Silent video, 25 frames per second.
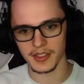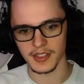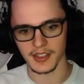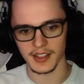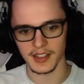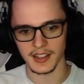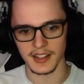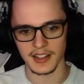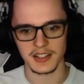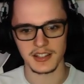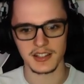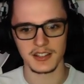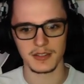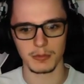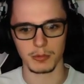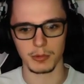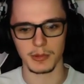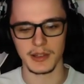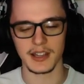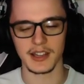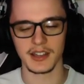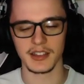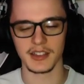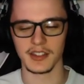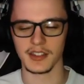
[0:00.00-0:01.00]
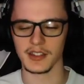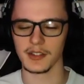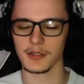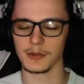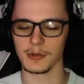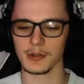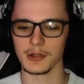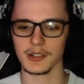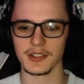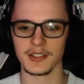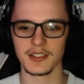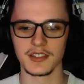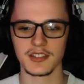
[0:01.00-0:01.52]
that he's weaker than the
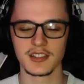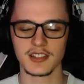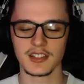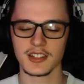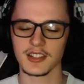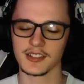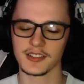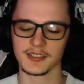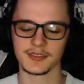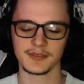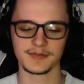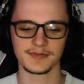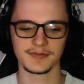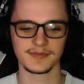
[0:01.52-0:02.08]
other ones.